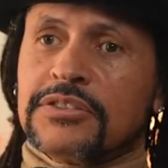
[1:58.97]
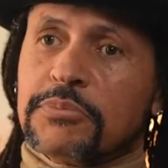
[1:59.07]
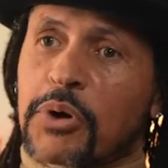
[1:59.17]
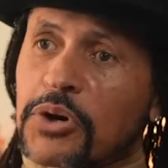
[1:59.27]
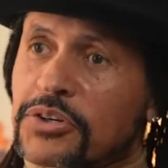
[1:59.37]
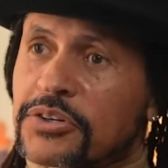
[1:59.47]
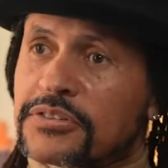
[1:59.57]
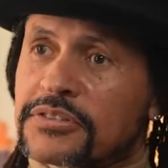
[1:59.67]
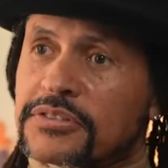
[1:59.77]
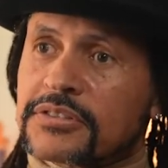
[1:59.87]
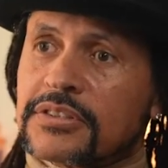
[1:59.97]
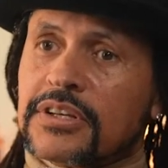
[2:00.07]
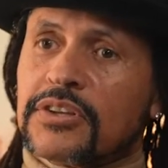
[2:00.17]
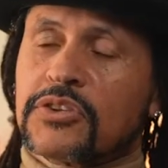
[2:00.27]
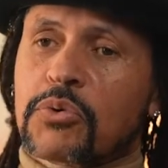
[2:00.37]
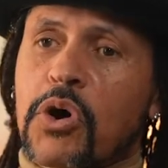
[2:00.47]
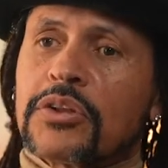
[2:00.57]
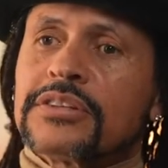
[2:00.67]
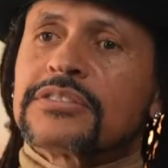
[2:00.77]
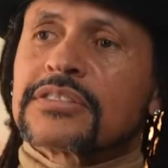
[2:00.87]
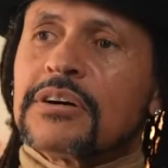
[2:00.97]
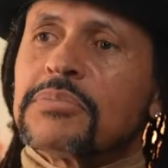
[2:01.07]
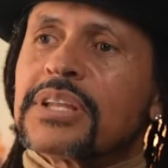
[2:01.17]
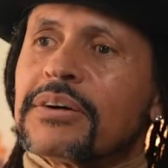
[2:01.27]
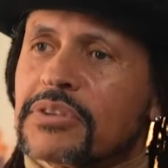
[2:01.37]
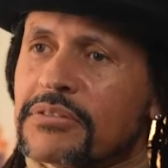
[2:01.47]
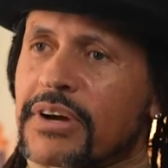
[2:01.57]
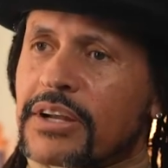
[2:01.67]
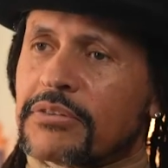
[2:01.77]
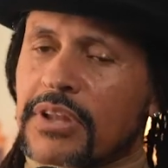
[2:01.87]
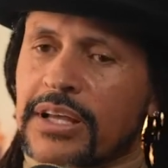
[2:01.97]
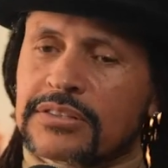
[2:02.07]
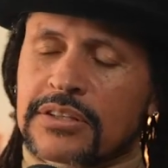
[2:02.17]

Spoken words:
your partners, they're all in some level of fight or flight.